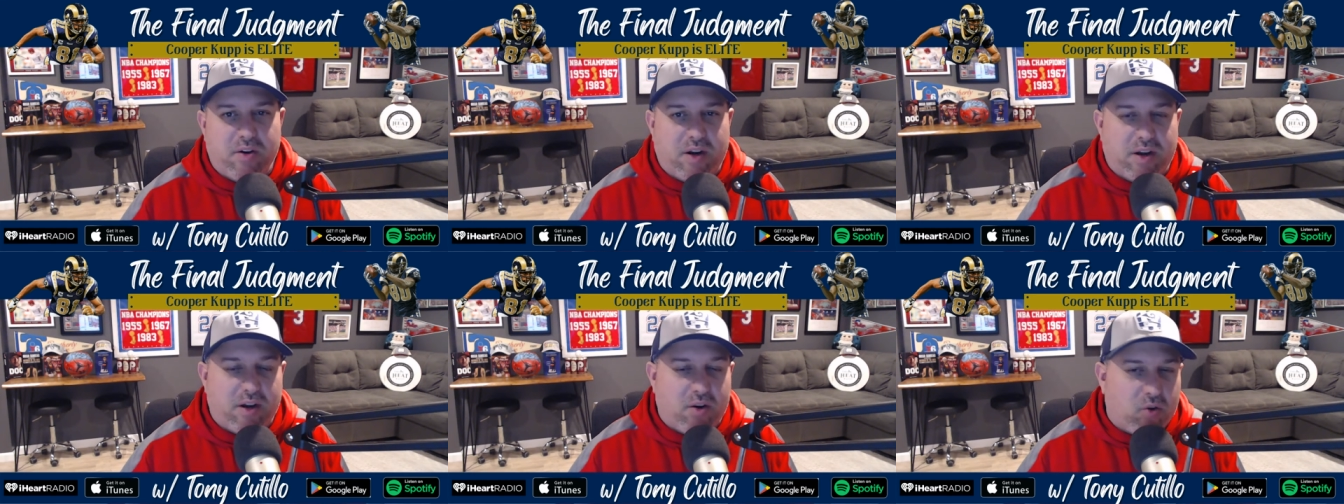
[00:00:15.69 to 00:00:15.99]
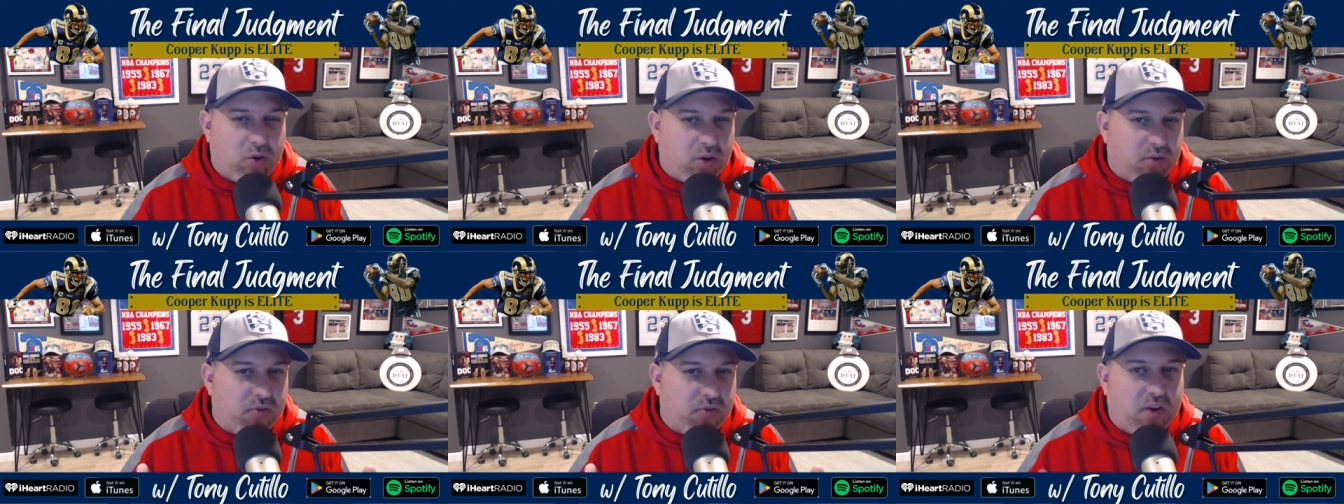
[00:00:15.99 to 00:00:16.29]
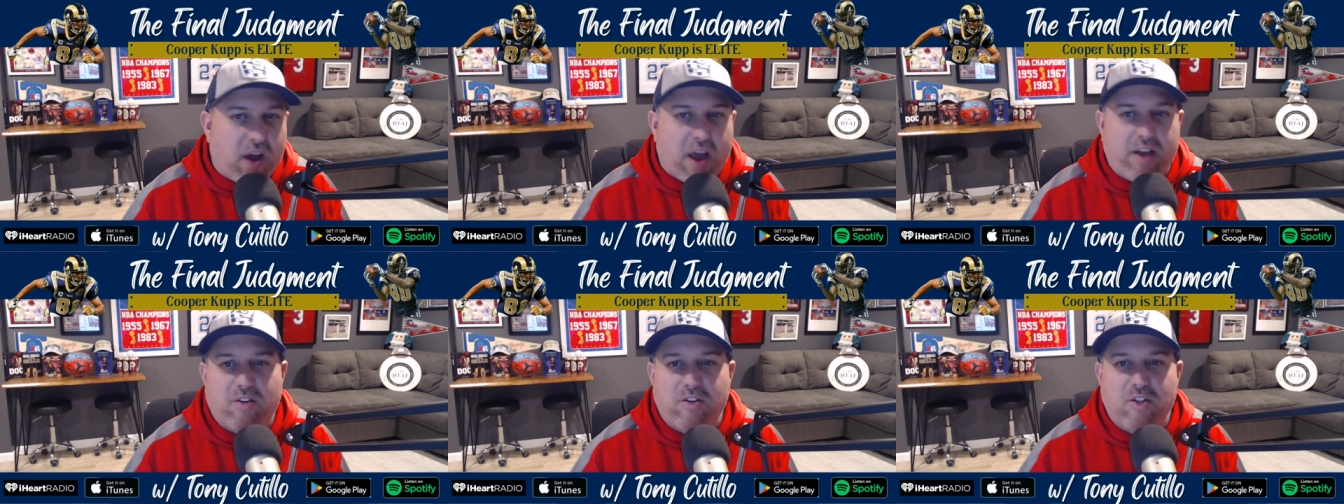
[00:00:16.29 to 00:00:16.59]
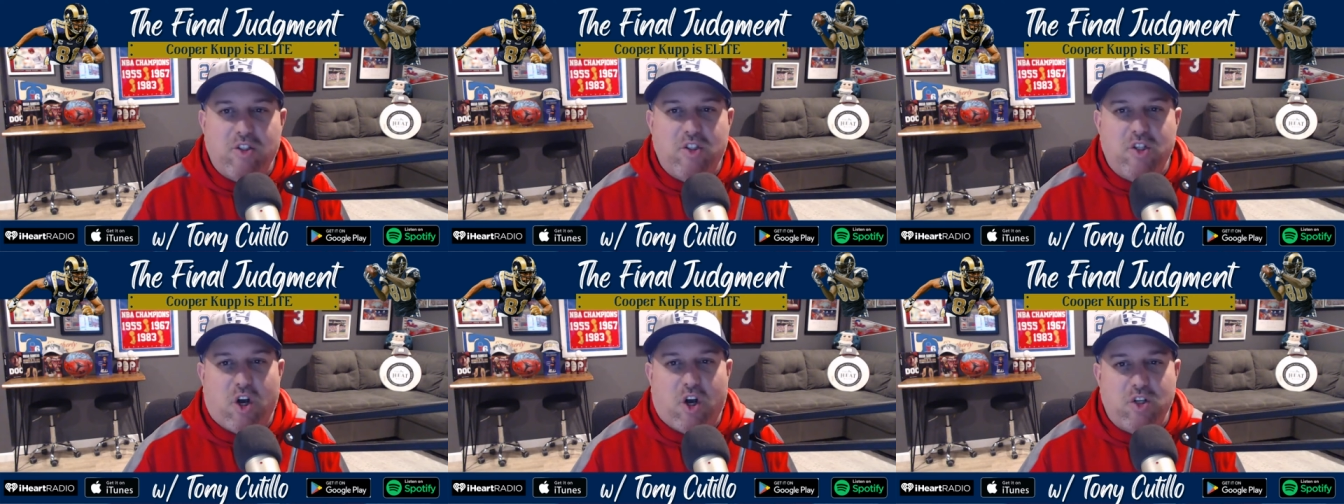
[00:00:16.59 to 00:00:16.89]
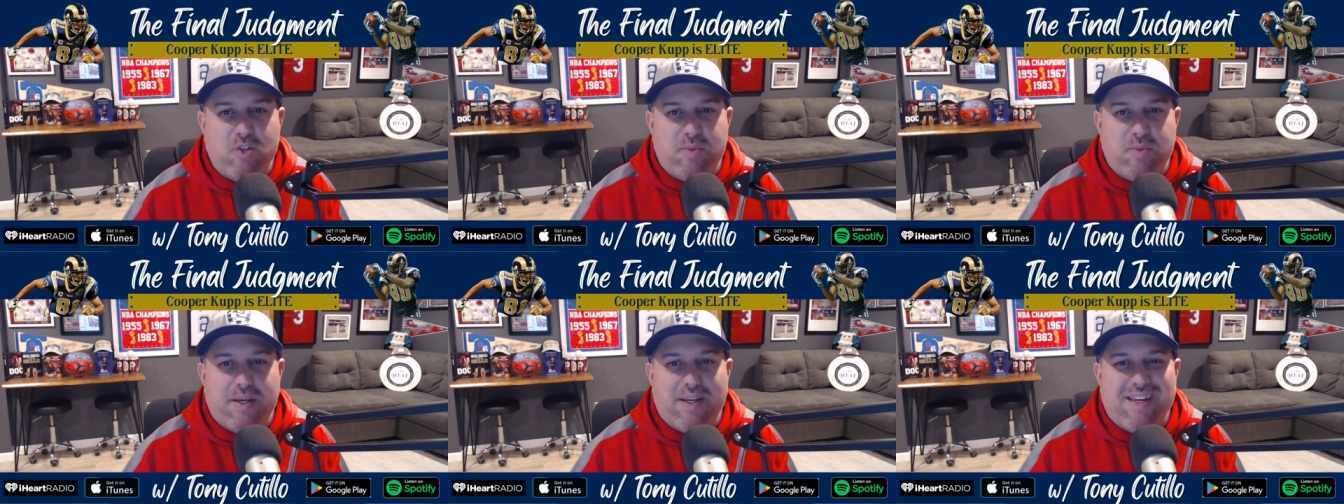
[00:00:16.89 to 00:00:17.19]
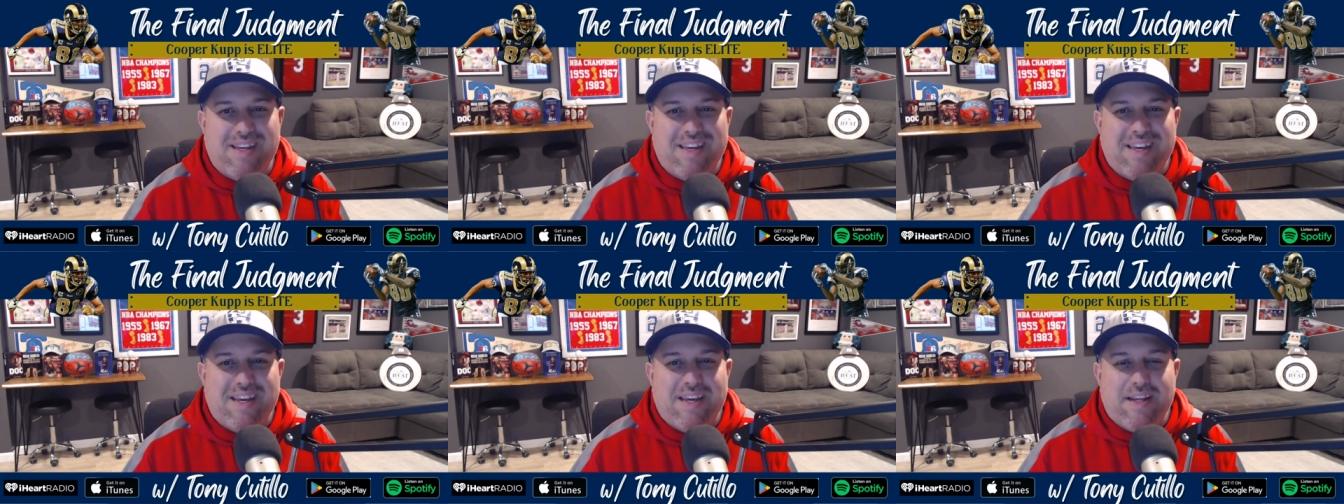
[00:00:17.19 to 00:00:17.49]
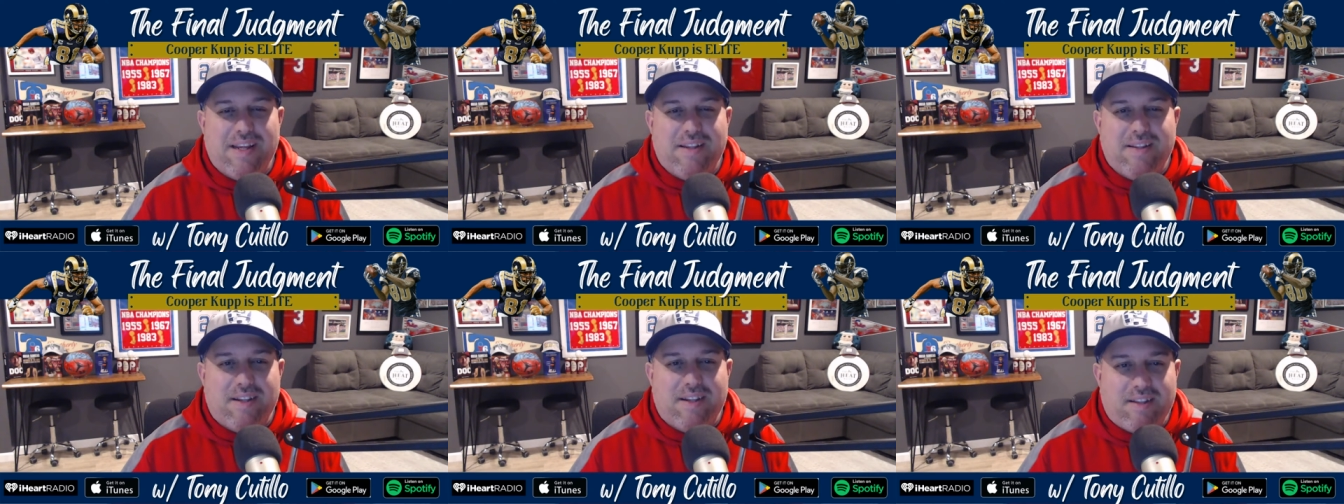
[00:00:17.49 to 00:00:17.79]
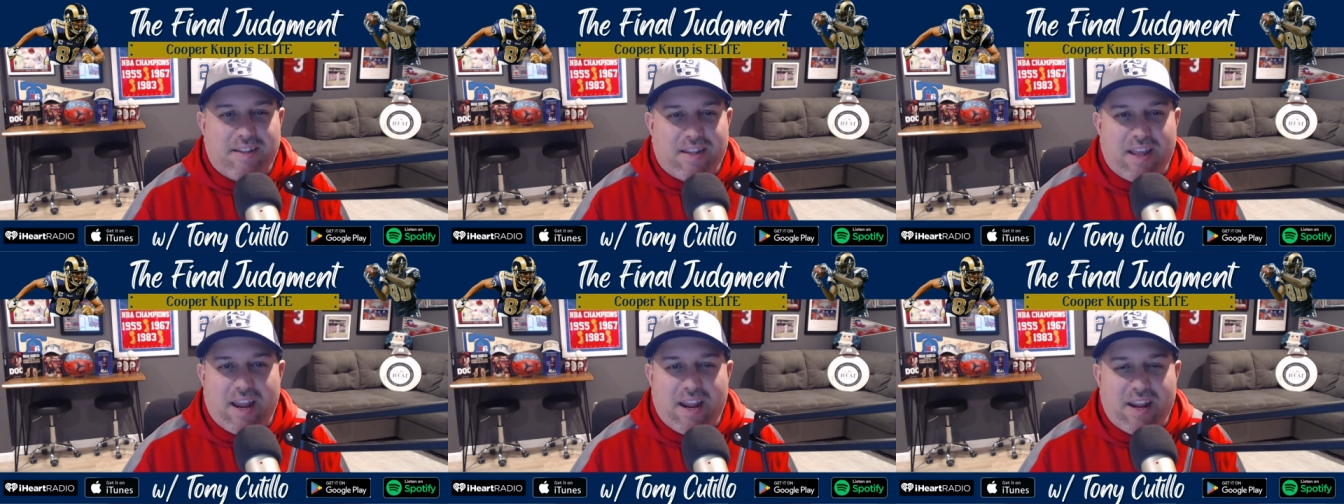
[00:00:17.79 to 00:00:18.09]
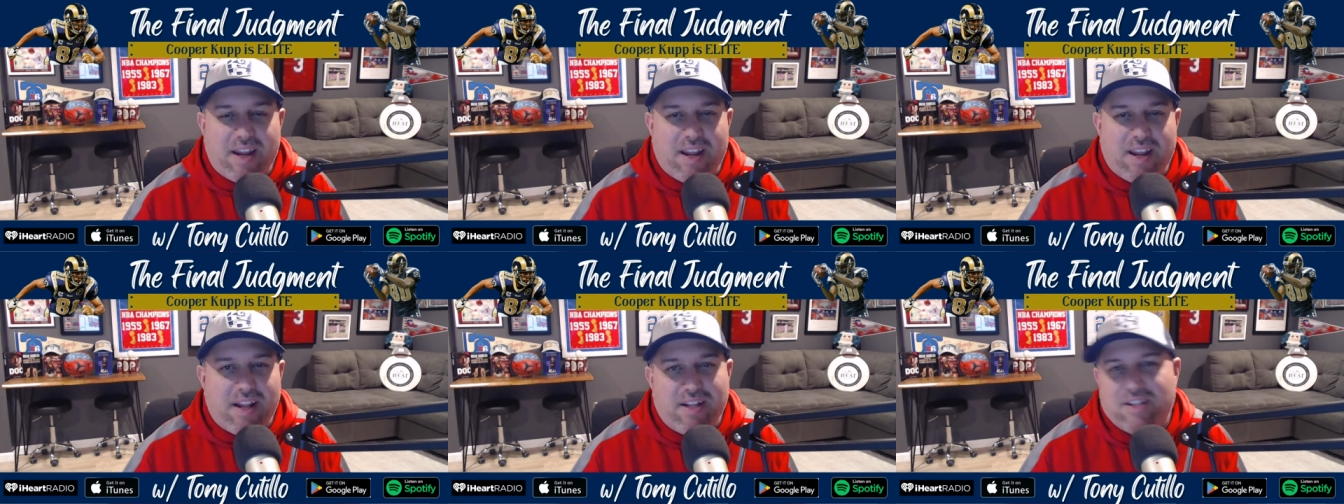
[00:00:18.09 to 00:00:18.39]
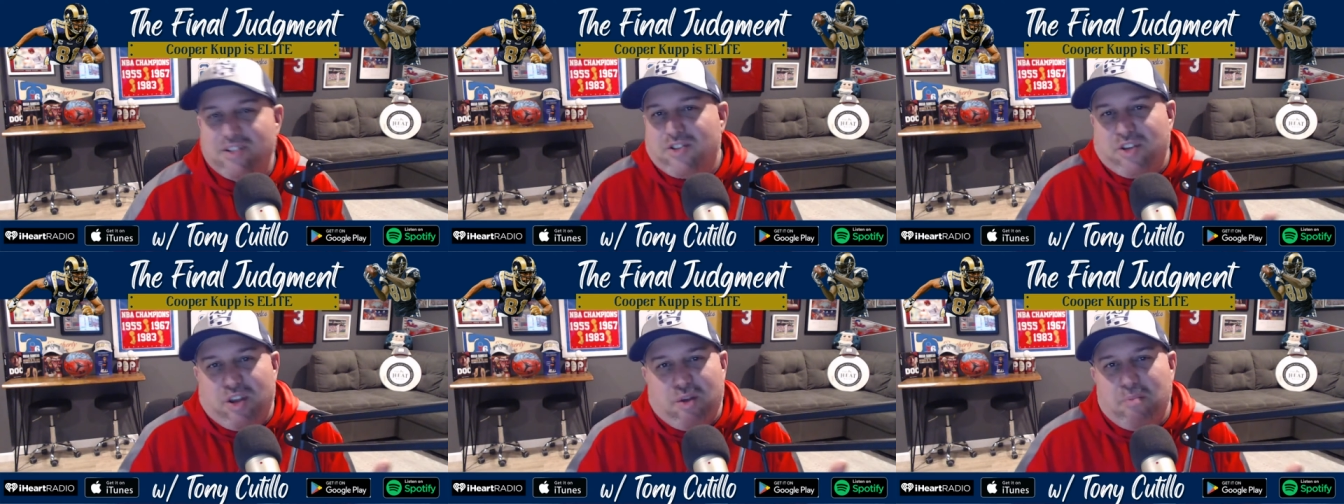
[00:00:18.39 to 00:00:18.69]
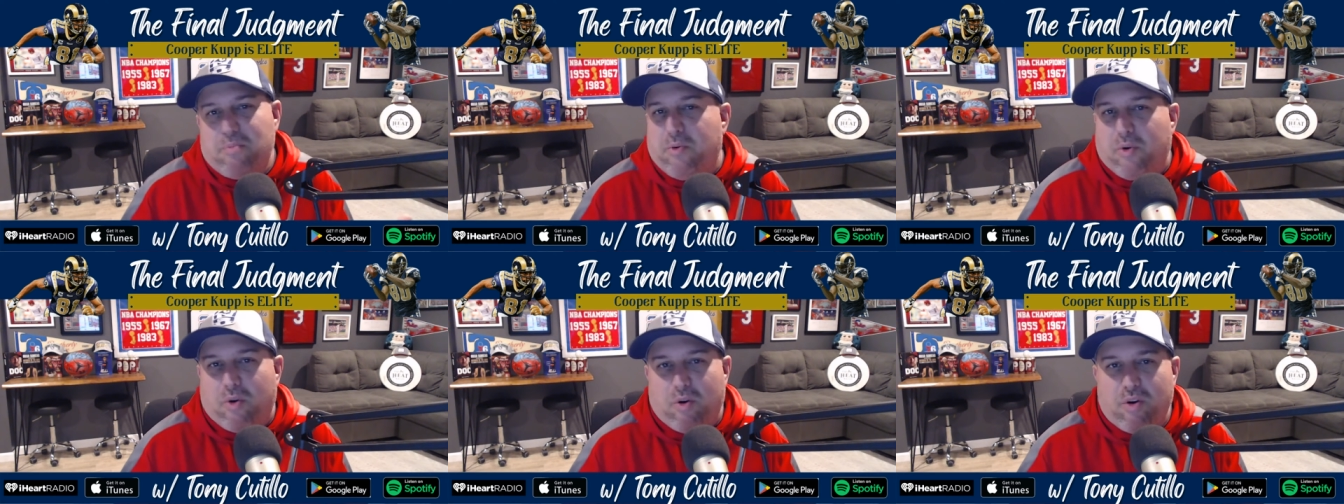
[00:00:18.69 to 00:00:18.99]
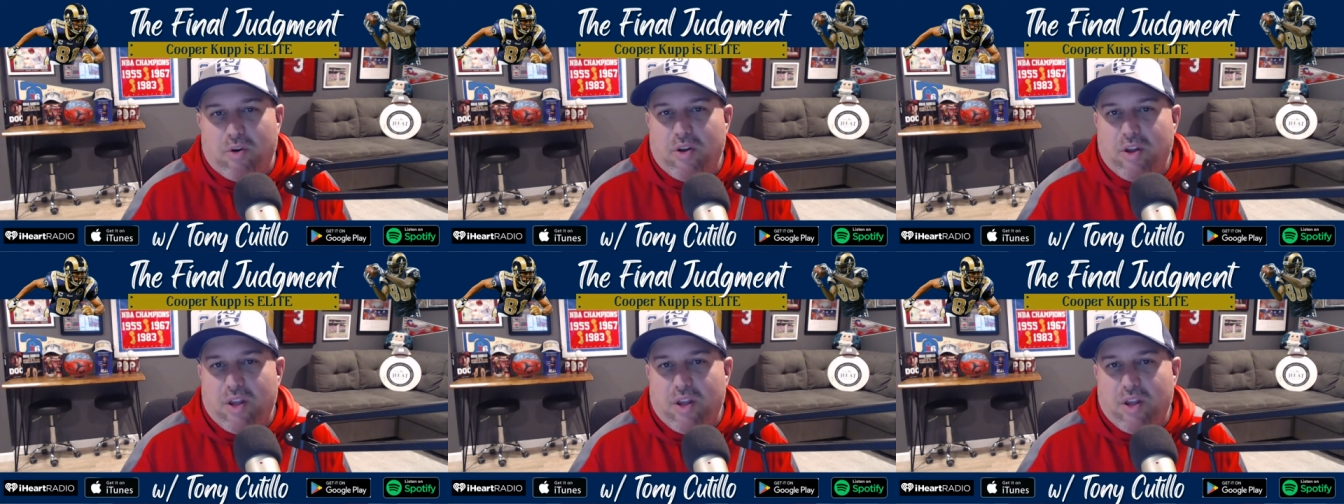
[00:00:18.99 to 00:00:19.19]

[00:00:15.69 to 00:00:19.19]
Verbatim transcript: And on the final judgment today, it's simple.